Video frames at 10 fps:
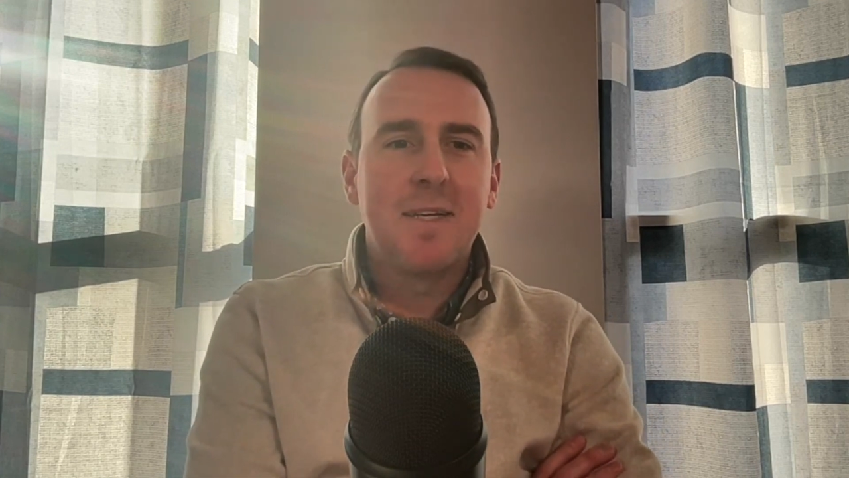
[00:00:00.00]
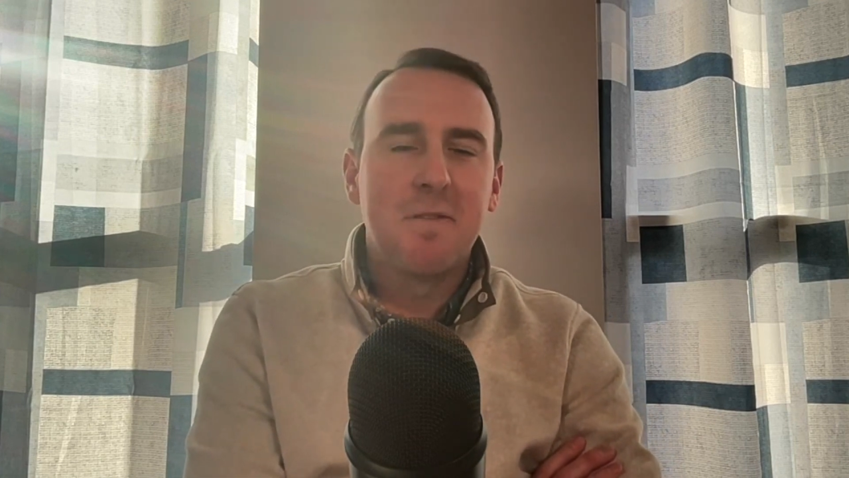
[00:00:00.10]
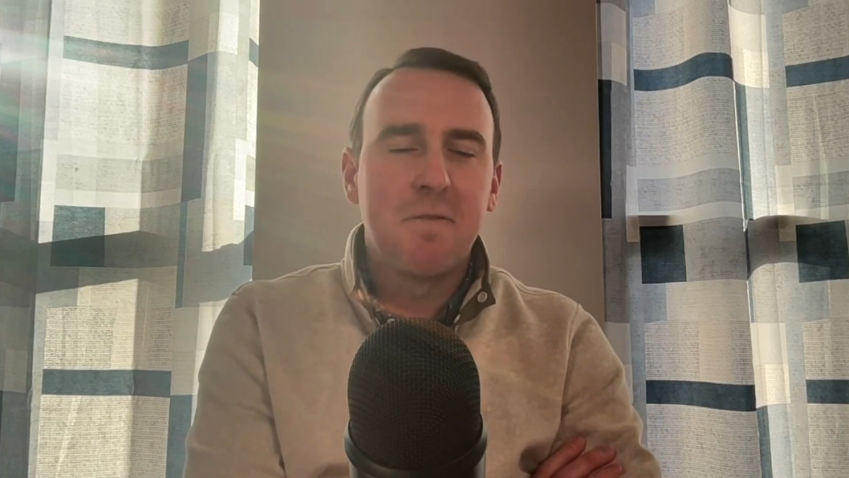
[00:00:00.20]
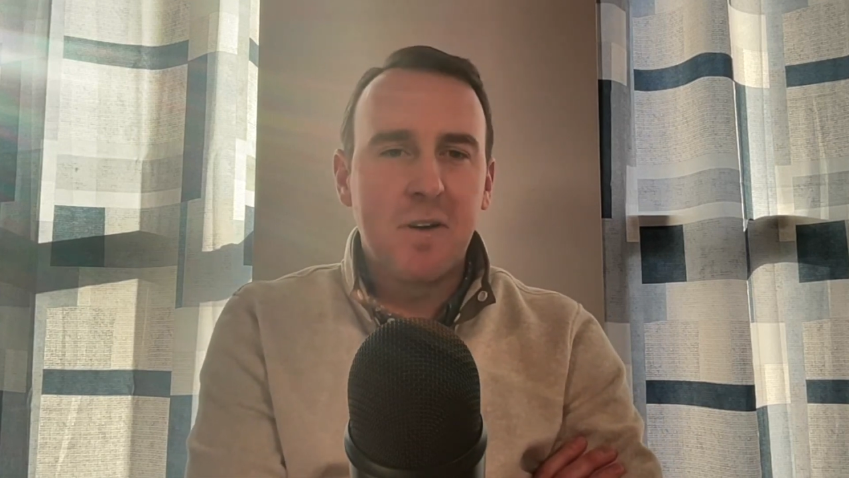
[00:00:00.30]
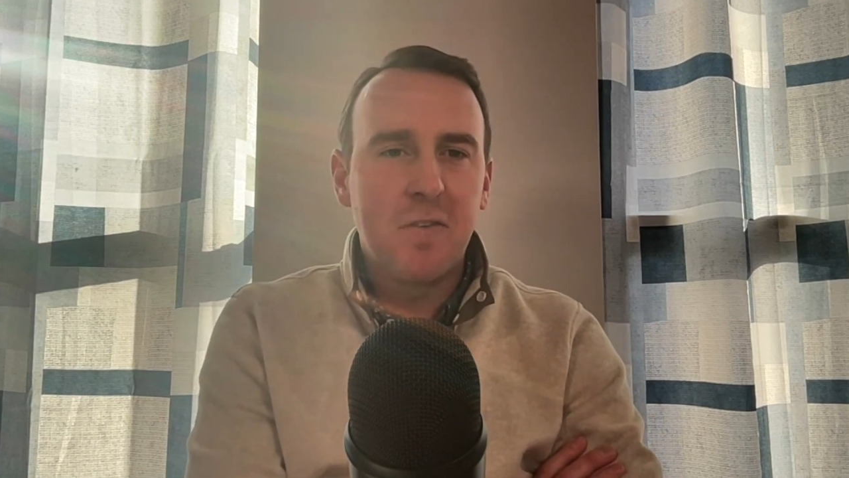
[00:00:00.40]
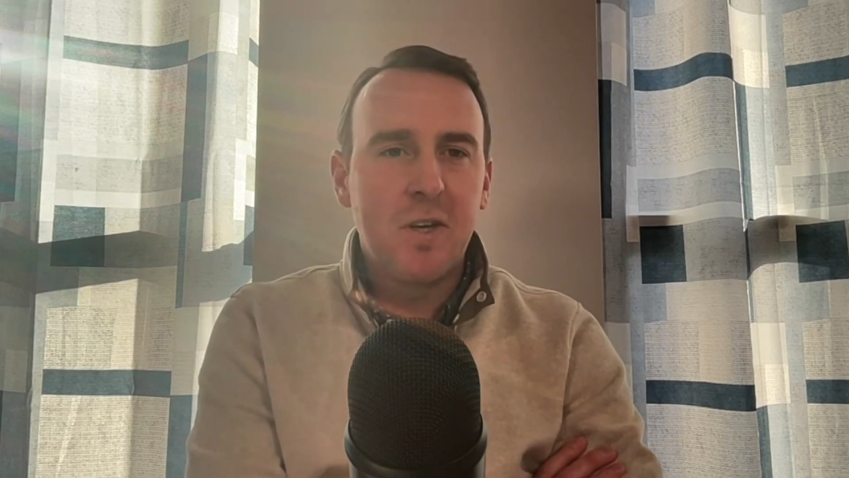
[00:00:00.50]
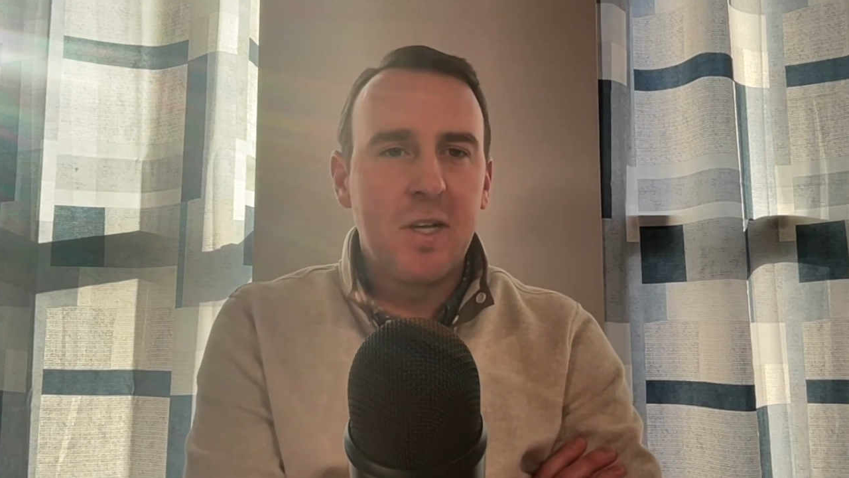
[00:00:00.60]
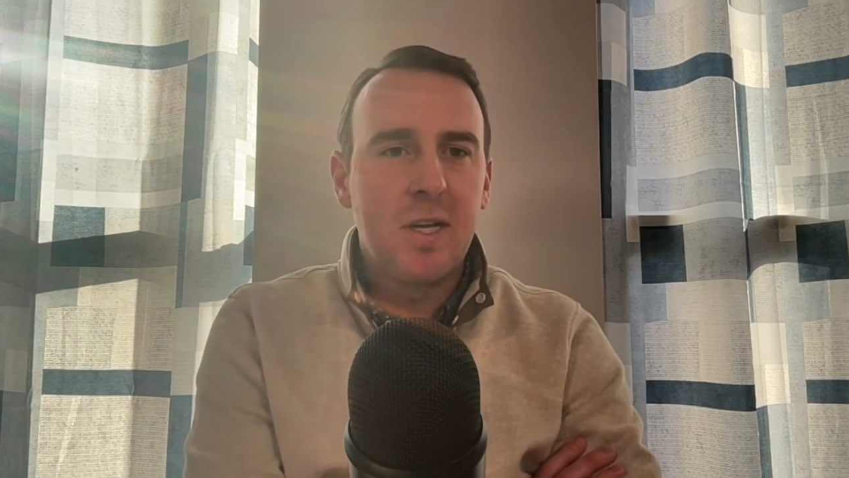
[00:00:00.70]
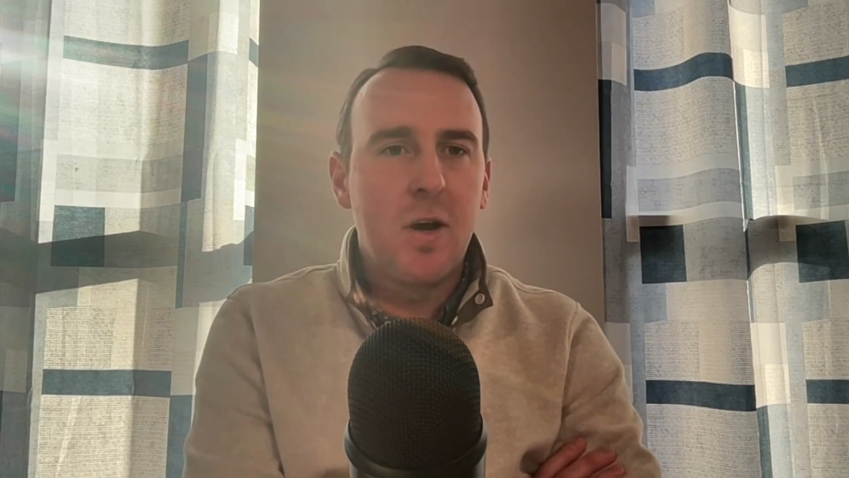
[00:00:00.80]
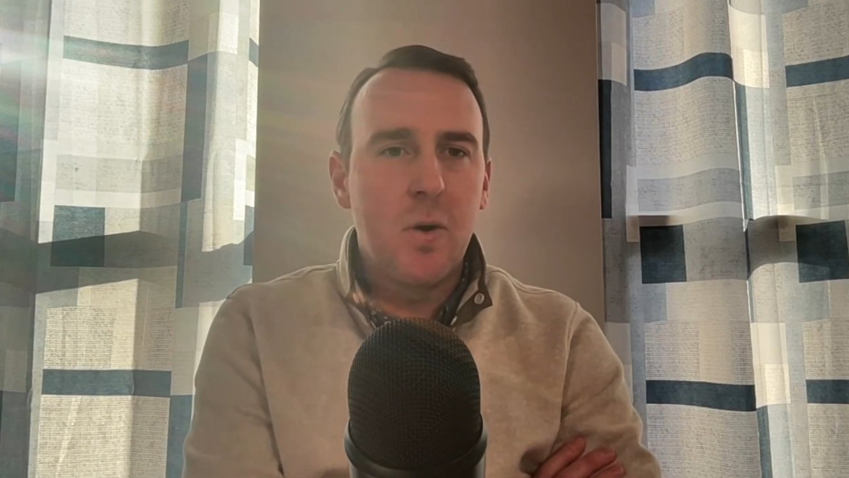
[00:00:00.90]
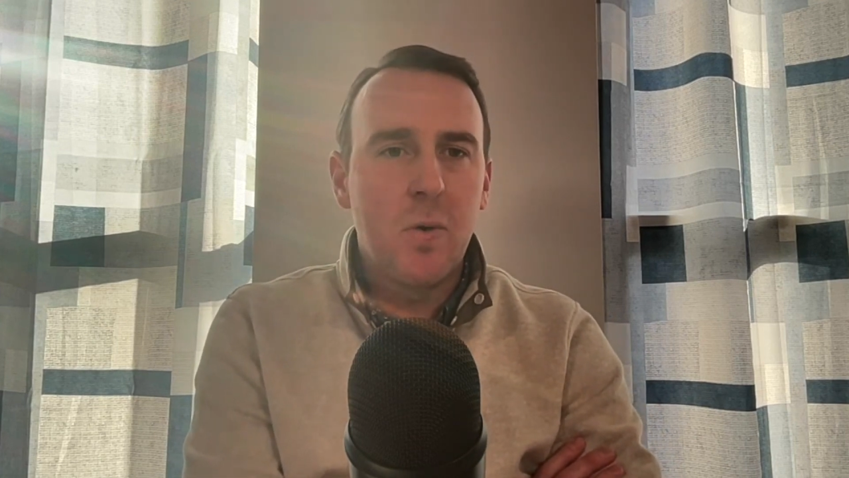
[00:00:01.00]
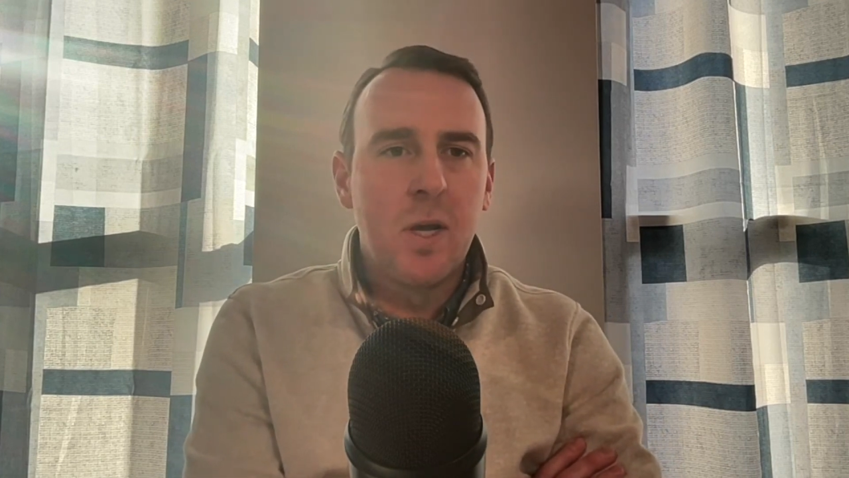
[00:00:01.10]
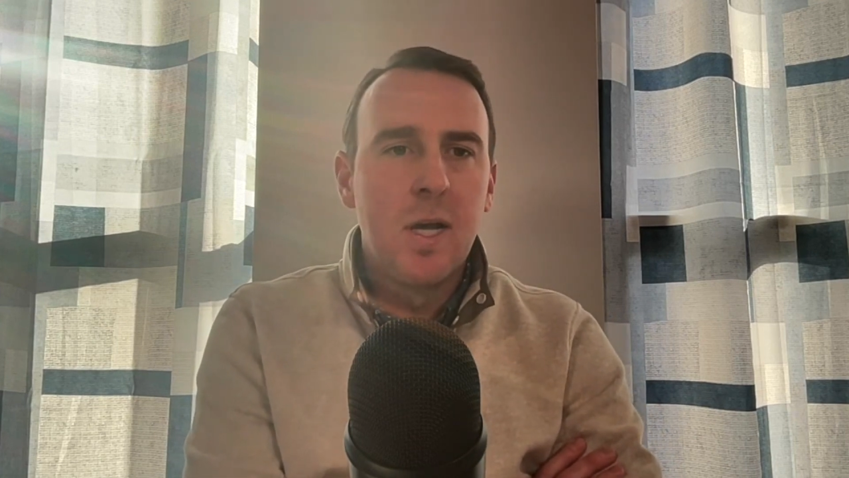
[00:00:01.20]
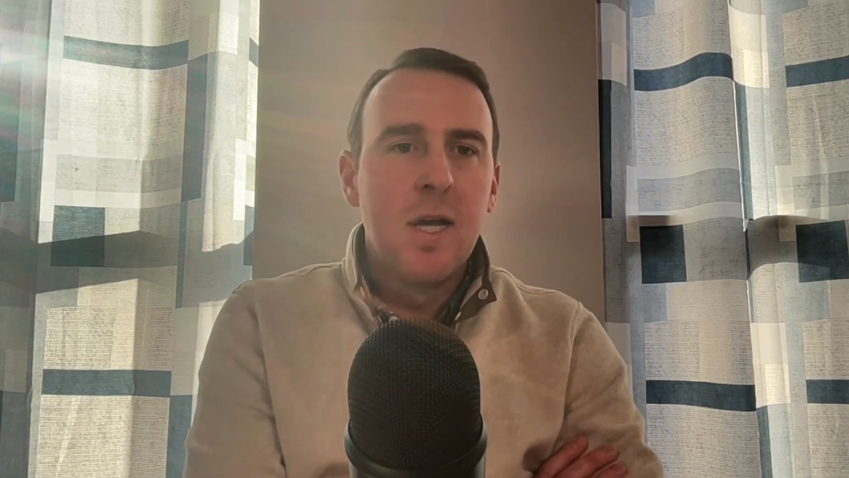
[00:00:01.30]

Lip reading: to the fear of the unknown,